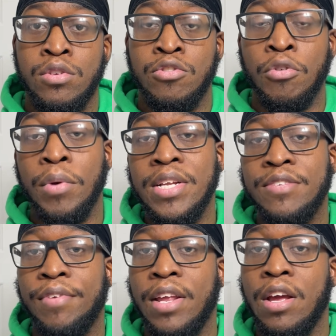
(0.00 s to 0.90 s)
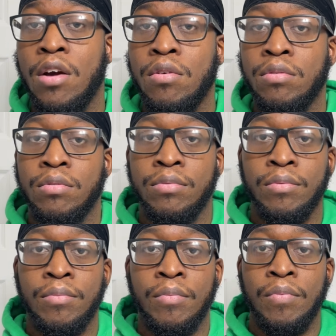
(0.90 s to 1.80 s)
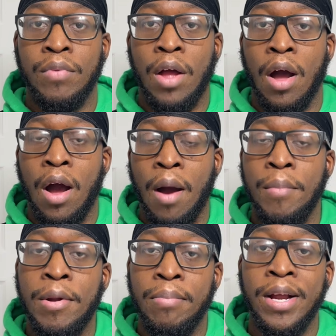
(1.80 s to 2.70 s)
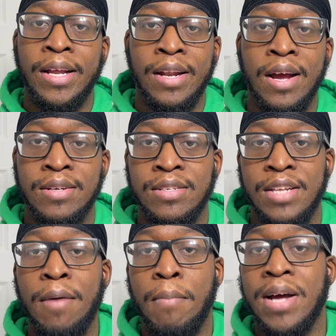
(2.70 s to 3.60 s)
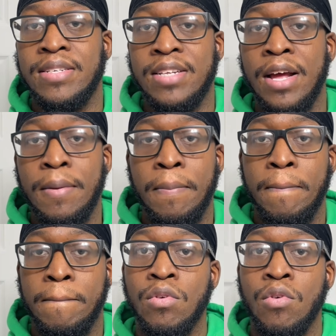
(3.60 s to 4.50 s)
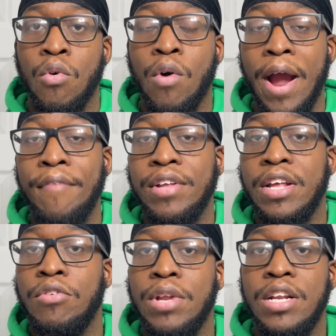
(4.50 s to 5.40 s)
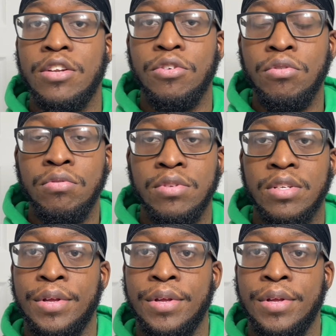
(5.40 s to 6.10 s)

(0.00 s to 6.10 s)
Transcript: So in this video, I'm gonna break it down step by step on everything you need to do